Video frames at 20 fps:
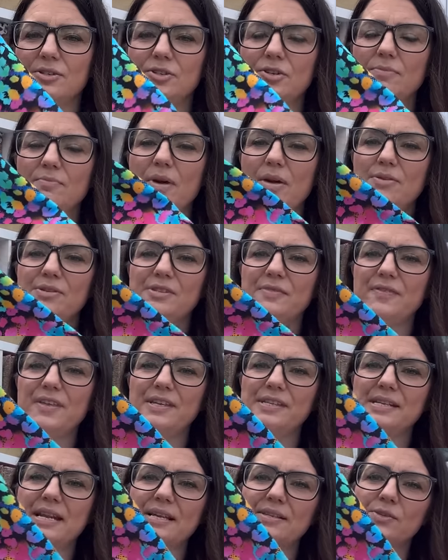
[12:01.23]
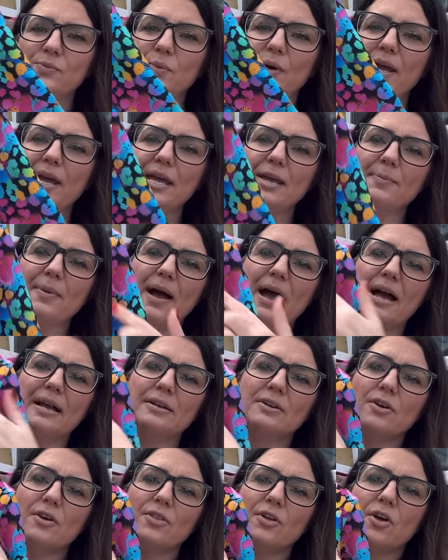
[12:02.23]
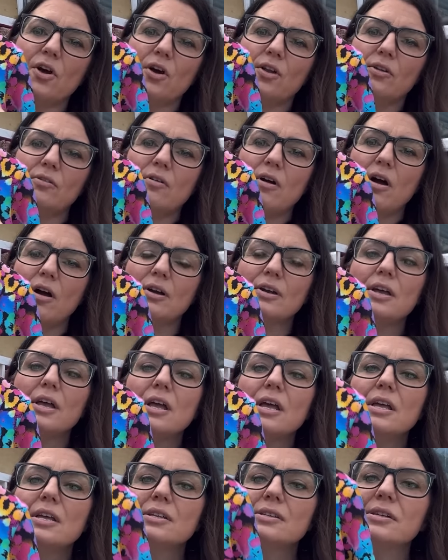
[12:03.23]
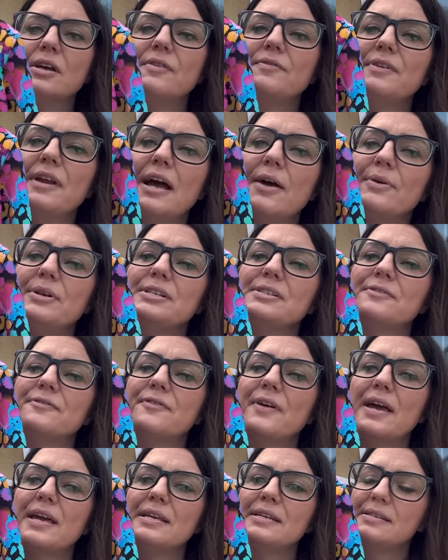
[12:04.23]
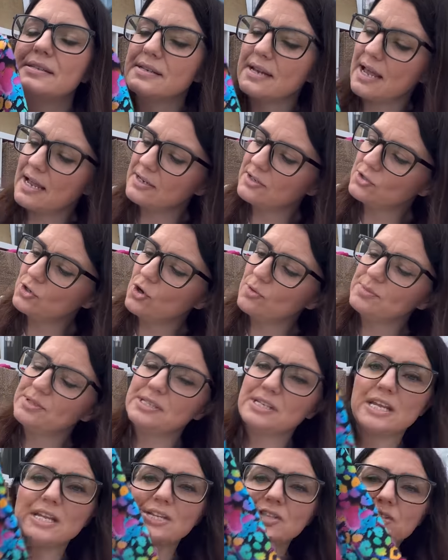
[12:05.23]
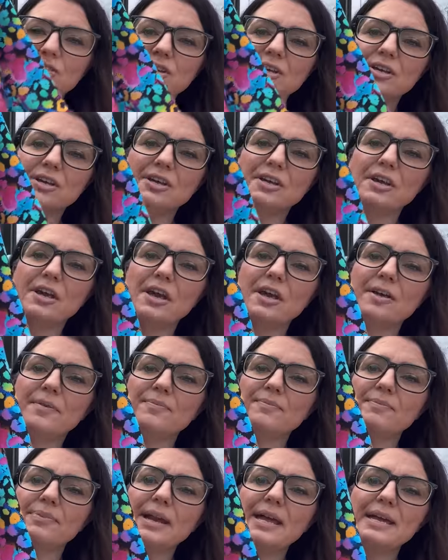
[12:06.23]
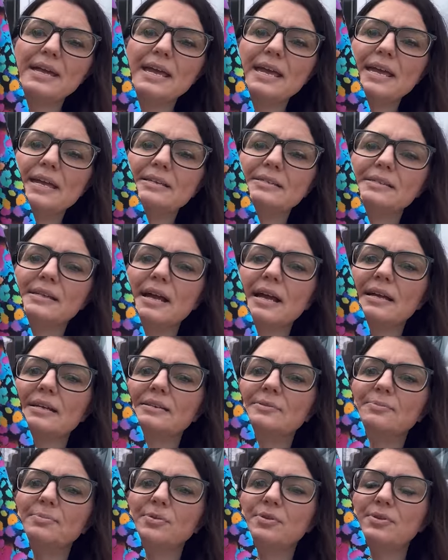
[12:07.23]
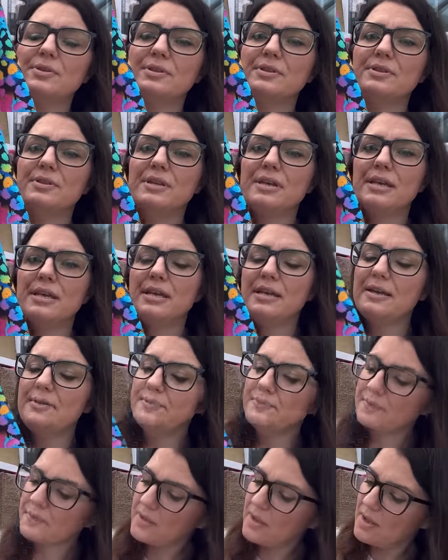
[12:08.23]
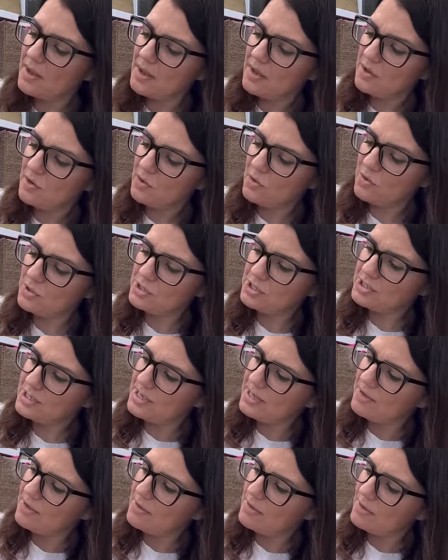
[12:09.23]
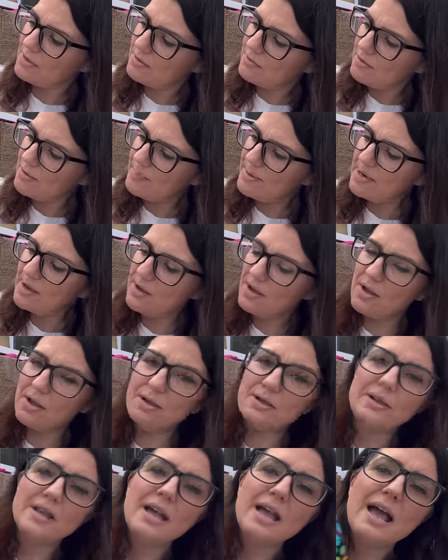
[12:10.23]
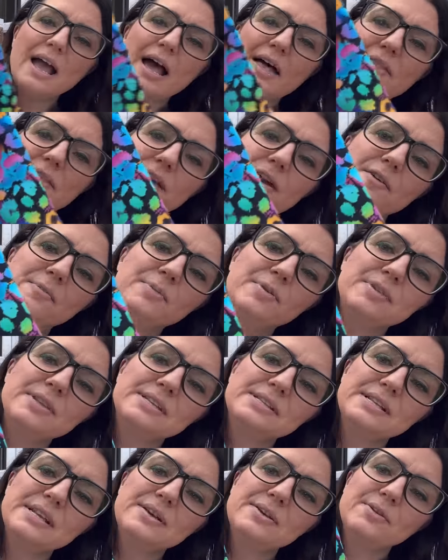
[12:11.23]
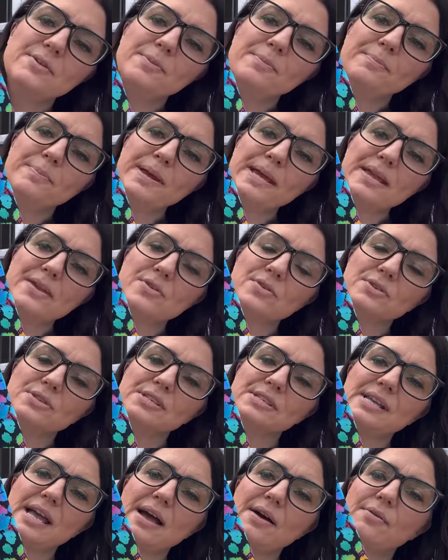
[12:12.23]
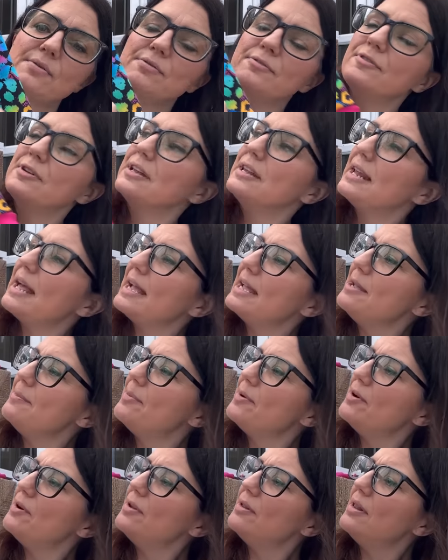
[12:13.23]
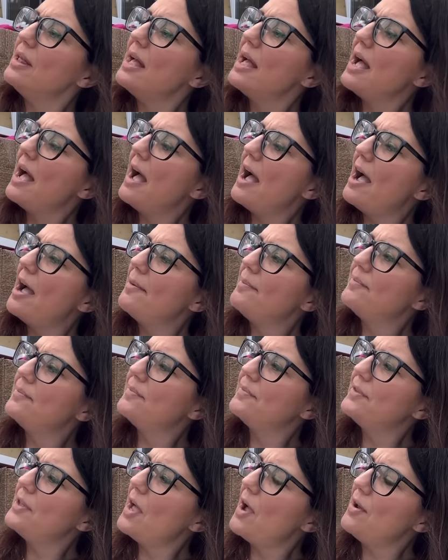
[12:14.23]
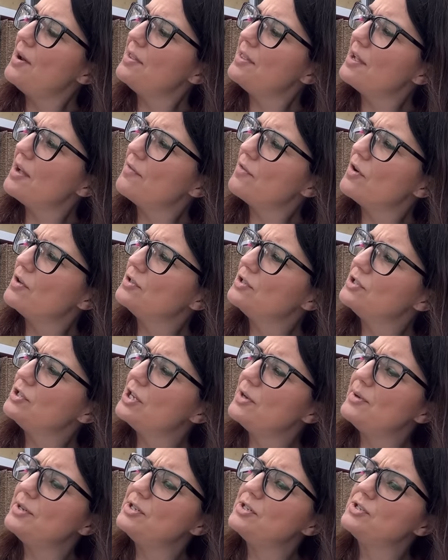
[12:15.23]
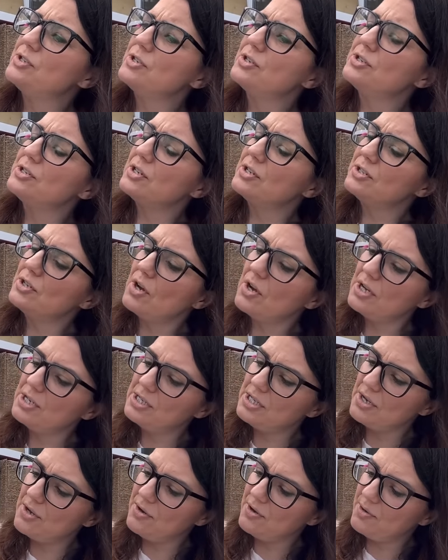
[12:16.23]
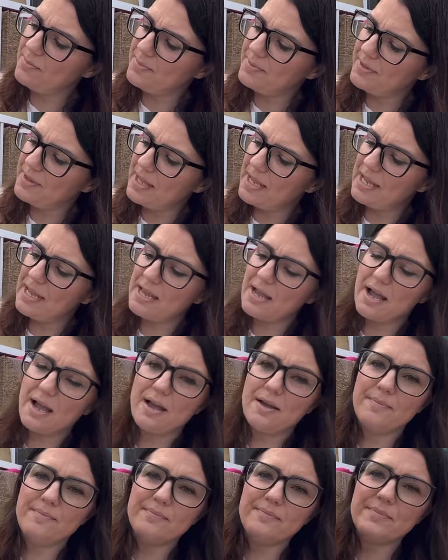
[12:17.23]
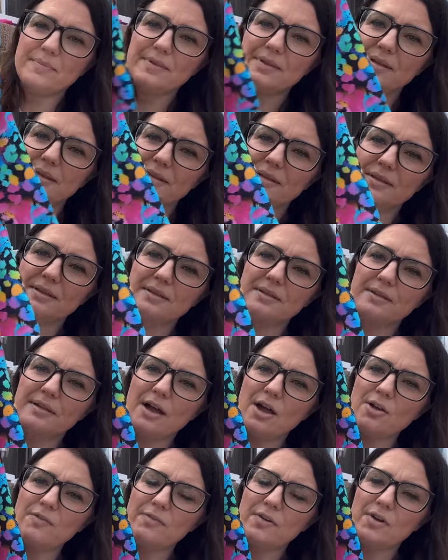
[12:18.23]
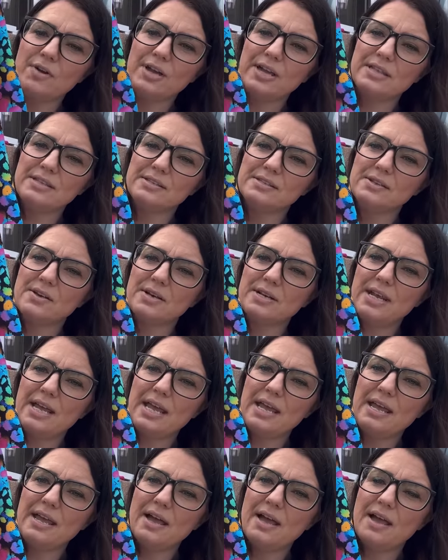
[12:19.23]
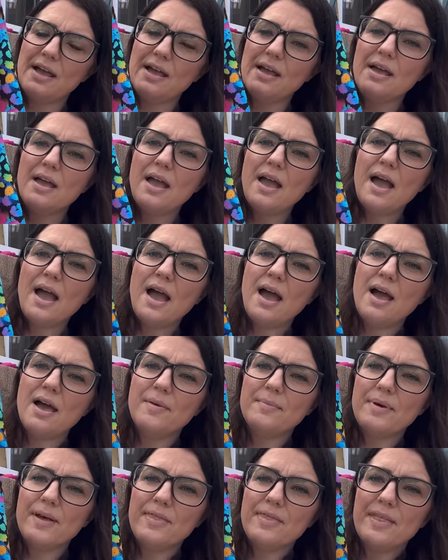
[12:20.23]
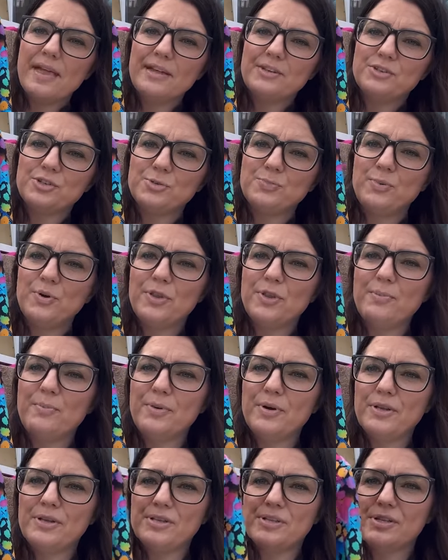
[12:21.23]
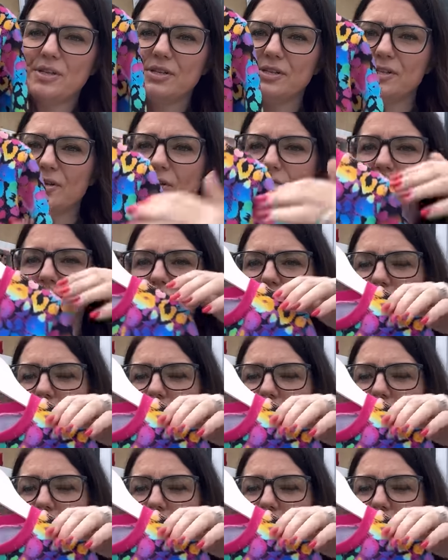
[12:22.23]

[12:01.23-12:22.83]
done most of this last week, but I hadn't got the collar on. So I've now interfaced and top stitched the plackets and put the gorgeous little ribbon on. And then I put this little Be Yourself label. The only thing I've got to do is just tidy up the overlock inside here, and then just put the buttons on. So I've just